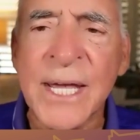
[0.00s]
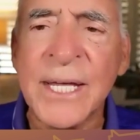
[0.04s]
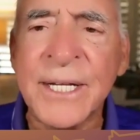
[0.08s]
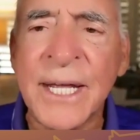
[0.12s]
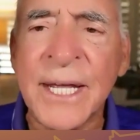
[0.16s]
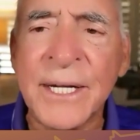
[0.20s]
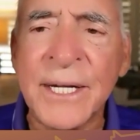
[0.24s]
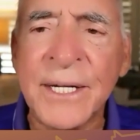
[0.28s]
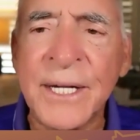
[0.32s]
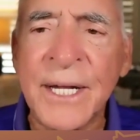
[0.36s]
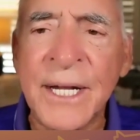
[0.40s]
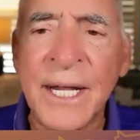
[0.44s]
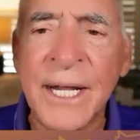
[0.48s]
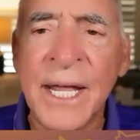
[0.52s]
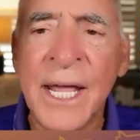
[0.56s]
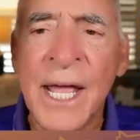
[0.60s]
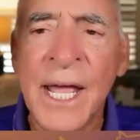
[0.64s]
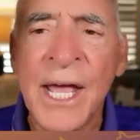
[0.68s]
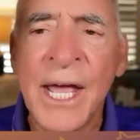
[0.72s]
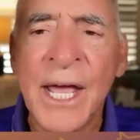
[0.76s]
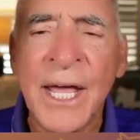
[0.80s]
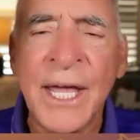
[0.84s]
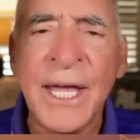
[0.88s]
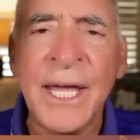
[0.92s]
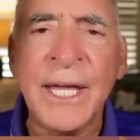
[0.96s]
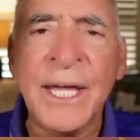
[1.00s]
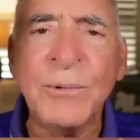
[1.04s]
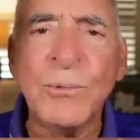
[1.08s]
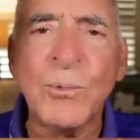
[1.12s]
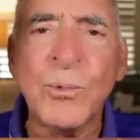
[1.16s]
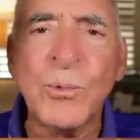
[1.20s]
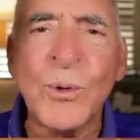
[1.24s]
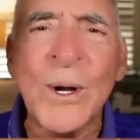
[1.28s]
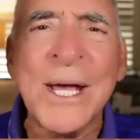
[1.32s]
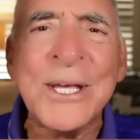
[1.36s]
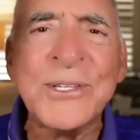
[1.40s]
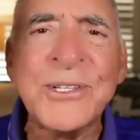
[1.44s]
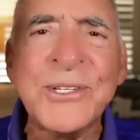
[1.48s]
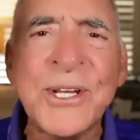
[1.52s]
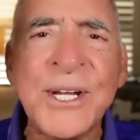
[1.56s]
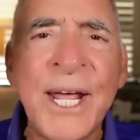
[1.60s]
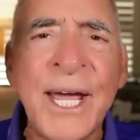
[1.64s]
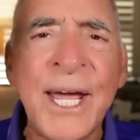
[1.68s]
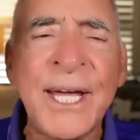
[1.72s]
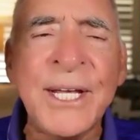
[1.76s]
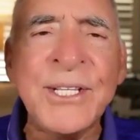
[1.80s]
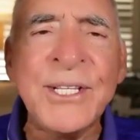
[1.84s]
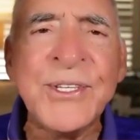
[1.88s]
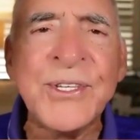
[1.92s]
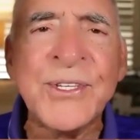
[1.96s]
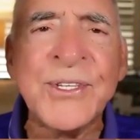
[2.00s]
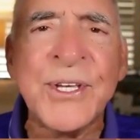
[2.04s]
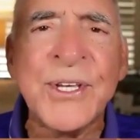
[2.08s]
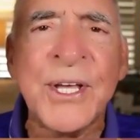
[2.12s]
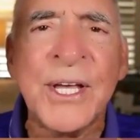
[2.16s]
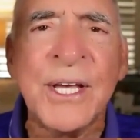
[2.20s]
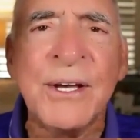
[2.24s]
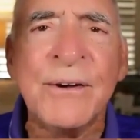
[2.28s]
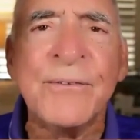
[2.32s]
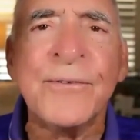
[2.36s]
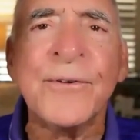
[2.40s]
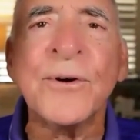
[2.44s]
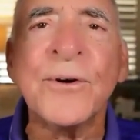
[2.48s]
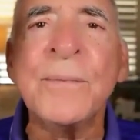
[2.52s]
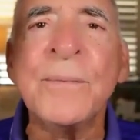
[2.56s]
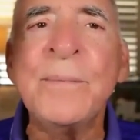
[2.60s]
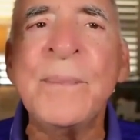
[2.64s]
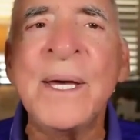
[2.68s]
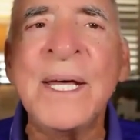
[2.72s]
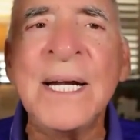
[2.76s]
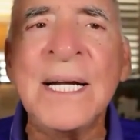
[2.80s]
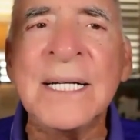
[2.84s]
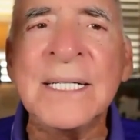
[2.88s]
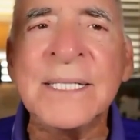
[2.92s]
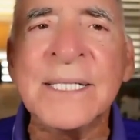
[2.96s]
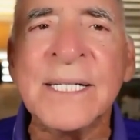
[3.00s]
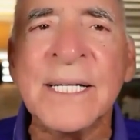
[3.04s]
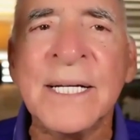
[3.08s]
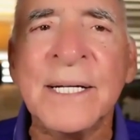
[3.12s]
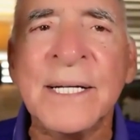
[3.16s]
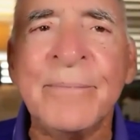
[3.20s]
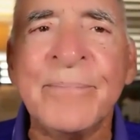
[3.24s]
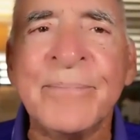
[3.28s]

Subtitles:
It resonates for a minute.